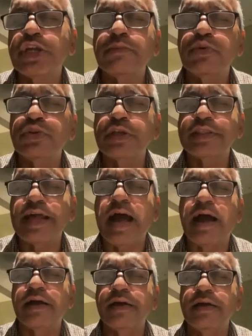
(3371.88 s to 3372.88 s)
bhutata.
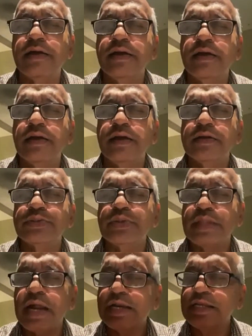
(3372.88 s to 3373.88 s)
So
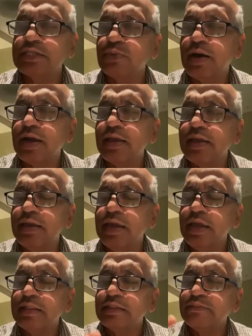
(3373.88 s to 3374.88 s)
that is why
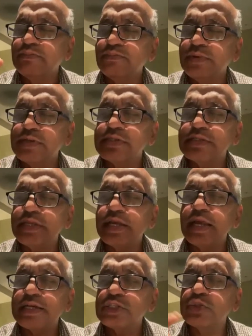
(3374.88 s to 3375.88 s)
the first
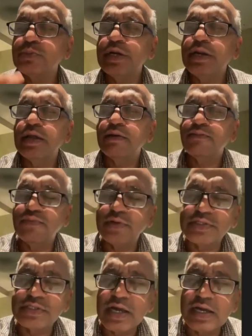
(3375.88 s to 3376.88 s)
thing has to be done
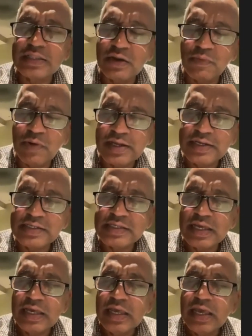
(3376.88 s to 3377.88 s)
first. Otherwise,
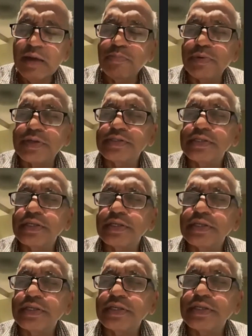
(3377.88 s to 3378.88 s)
a person
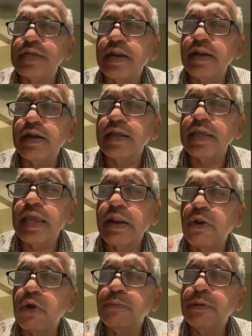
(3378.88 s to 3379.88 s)
in first standard
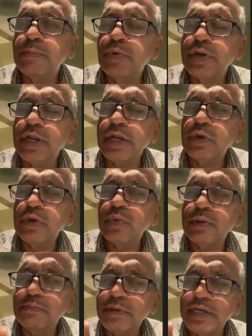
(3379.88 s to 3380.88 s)
cannot be put
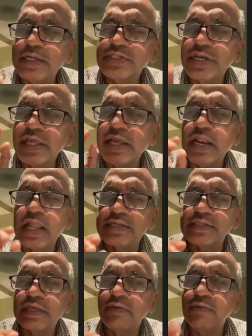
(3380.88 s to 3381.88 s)
into a PhD
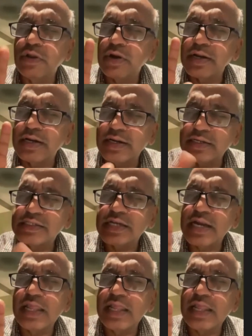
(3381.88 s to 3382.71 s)
class. He will not understand